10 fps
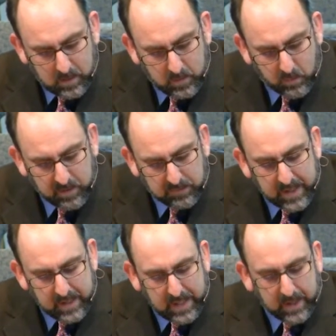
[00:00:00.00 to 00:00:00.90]
we
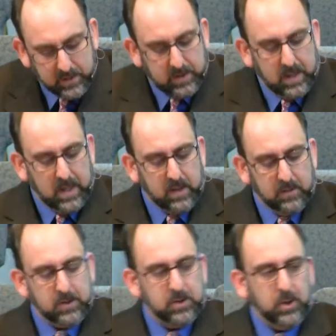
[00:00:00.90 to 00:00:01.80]
find out at the end of
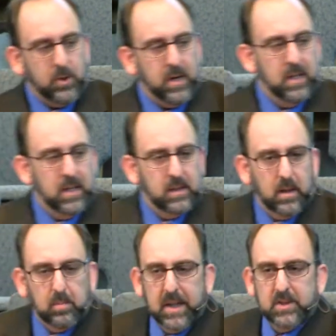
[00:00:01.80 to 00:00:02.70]
the story that
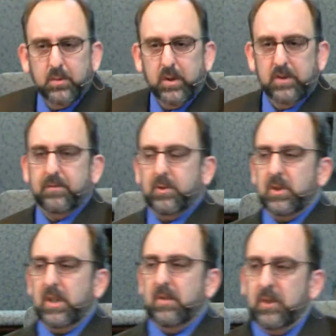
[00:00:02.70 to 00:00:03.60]
the place was
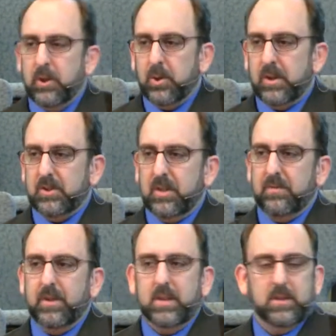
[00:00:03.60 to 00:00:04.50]
full of the lords of the
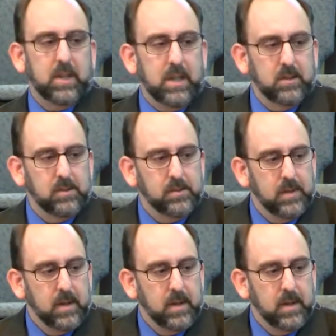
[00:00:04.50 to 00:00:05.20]
Philistines.